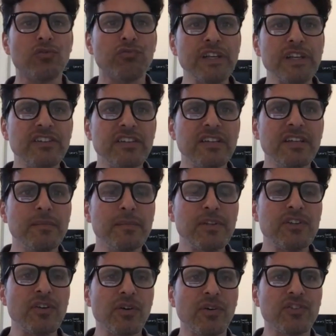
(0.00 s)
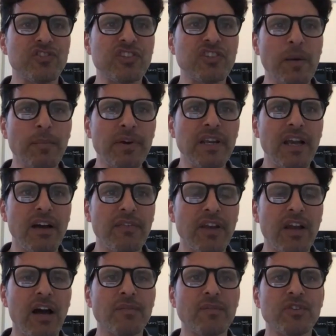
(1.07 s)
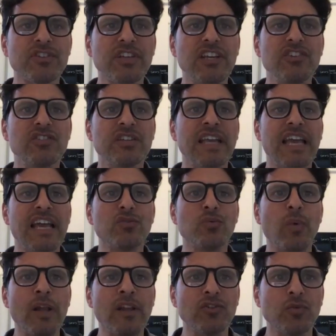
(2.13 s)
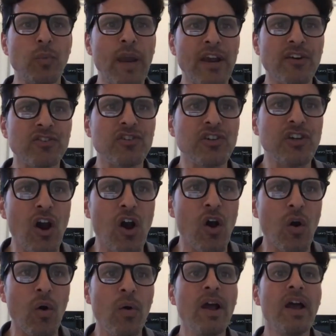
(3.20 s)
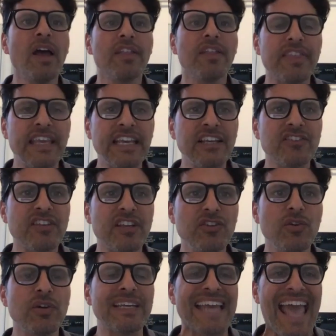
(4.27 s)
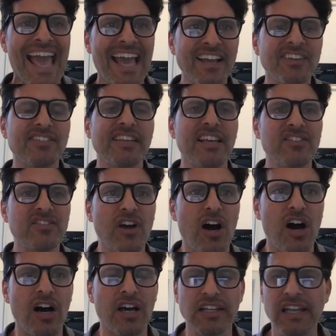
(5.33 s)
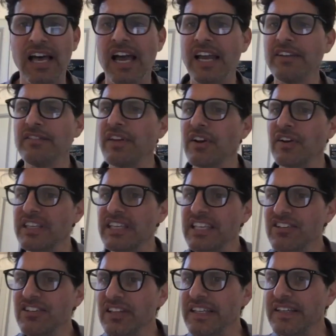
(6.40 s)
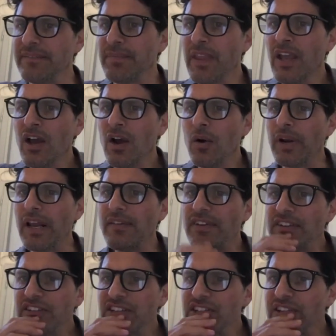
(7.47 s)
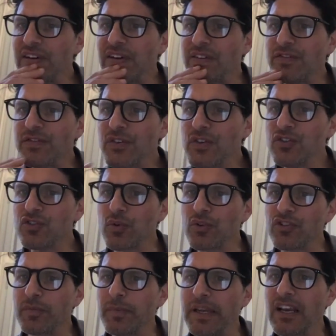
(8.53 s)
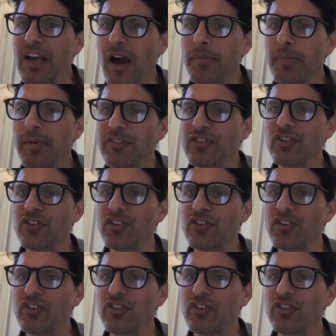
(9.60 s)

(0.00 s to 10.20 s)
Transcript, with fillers: written material, summary of the conversation, as well as where to go, things that you can access online very easily. What evidence is there of food sources being compromised